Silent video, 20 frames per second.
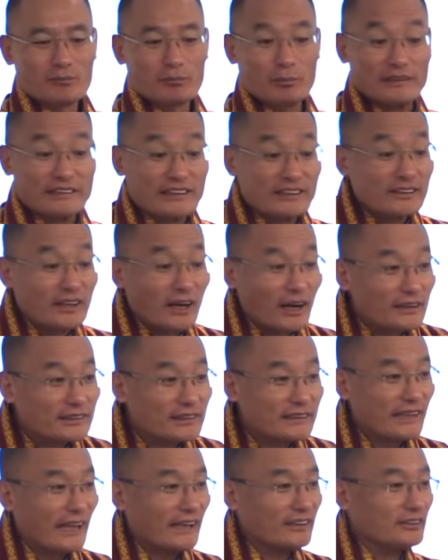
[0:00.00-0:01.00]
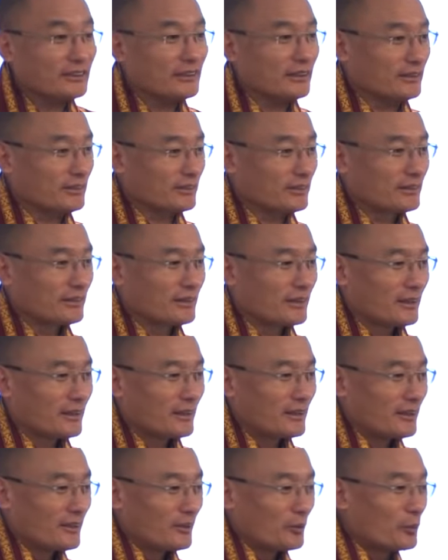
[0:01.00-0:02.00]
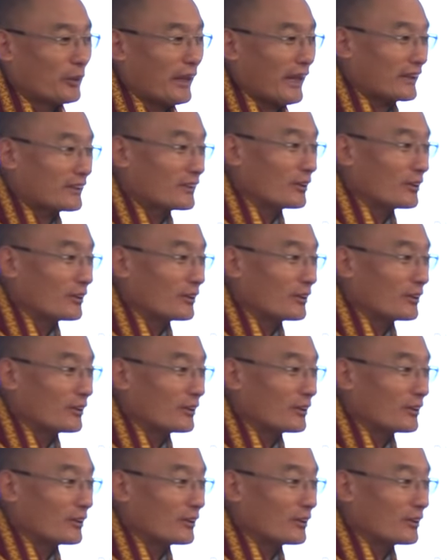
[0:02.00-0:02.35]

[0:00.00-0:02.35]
But then the other candidates, we had